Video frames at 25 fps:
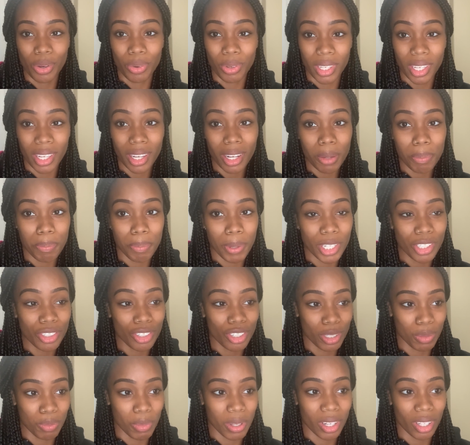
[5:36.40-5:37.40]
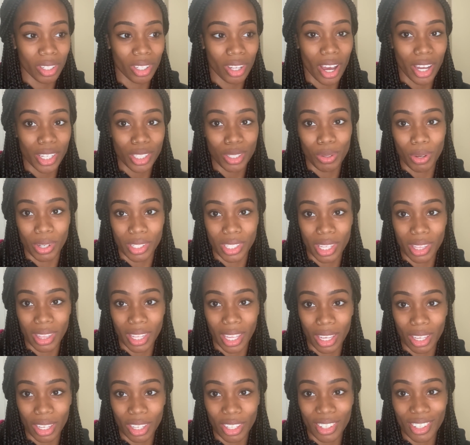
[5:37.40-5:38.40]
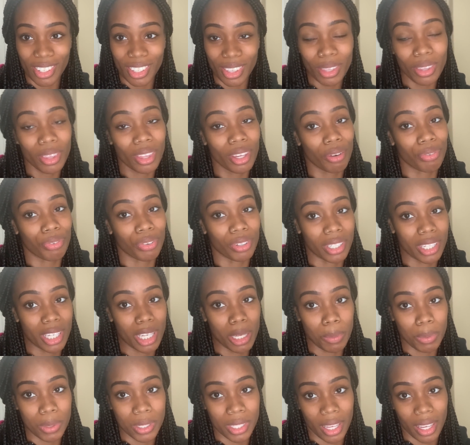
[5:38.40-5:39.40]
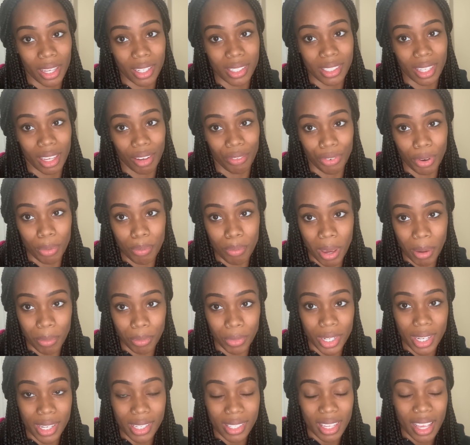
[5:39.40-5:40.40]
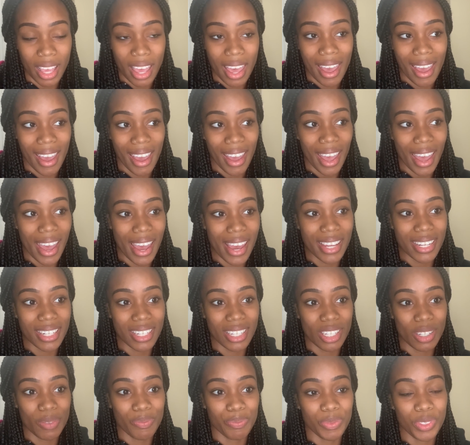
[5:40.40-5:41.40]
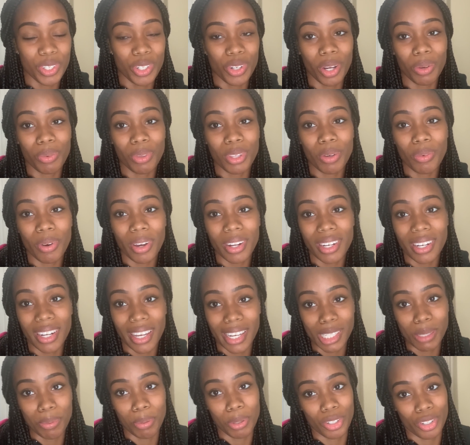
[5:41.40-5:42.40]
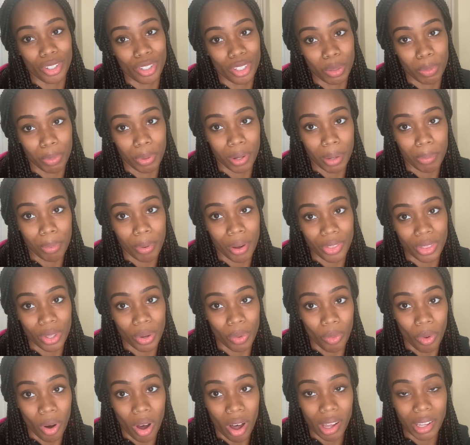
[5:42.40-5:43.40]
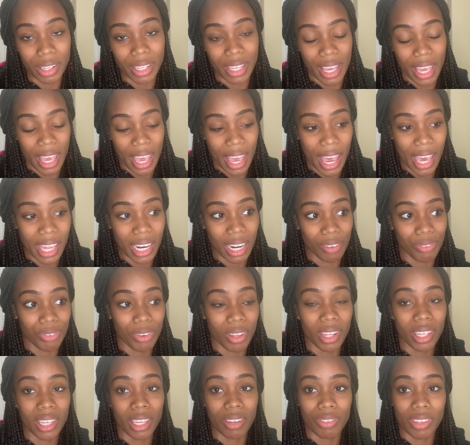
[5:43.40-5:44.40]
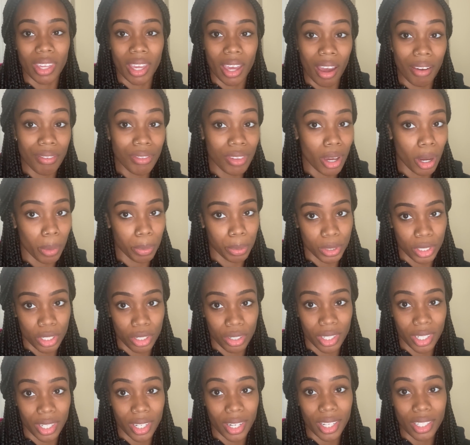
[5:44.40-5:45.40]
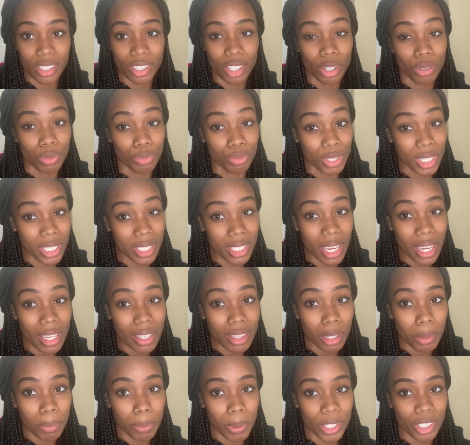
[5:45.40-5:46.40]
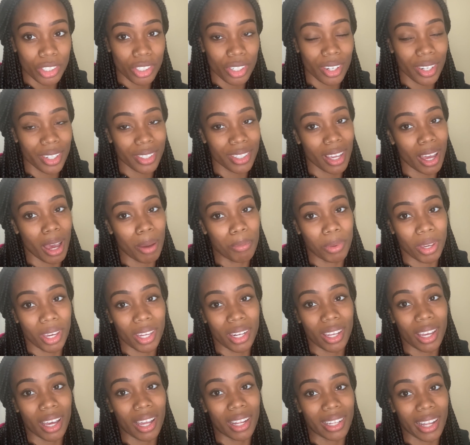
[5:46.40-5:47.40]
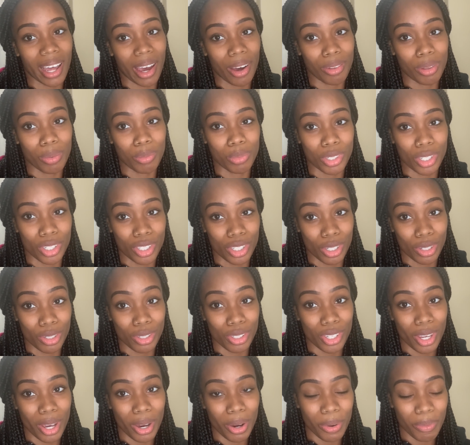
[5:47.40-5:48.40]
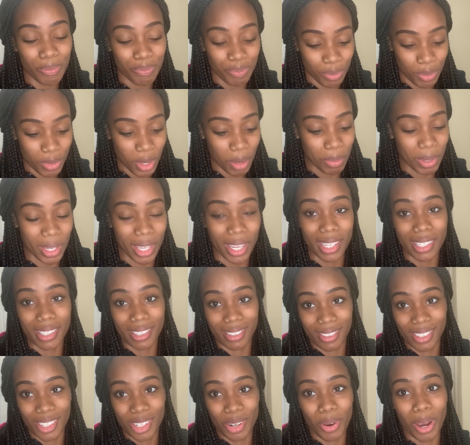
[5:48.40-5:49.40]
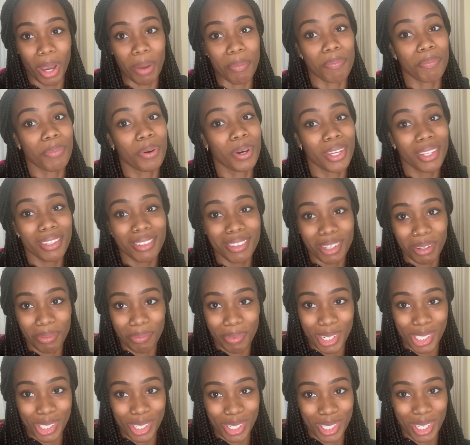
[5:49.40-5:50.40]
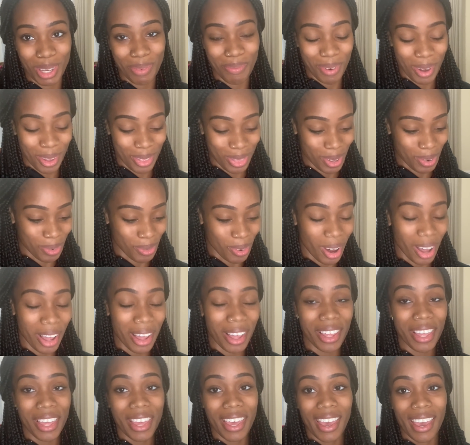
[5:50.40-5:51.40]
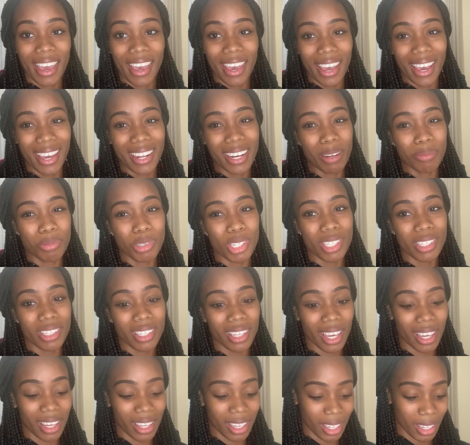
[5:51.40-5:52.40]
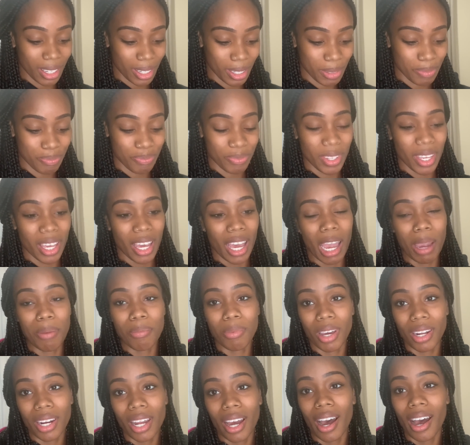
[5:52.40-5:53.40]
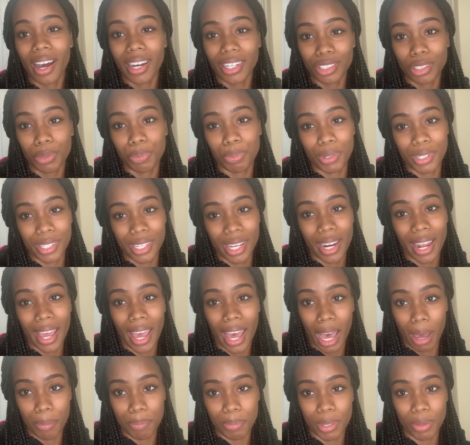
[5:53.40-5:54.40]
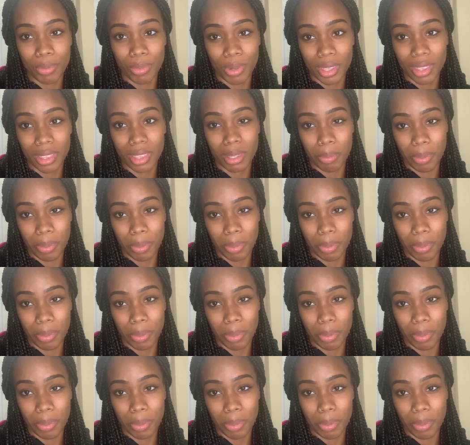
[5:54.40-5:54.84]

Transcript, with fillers: here, pictures mean a lot to us, and like they're for keepsakes, like for memories. And you know, I really want nice pictures to put up on the wall. And I feel like if they have the opportunity to retake their pictures, I'm gonna allow them to do so, because you know, I put their pictures up on the wall, and I'm just like, I'm not one hundred percent happy with the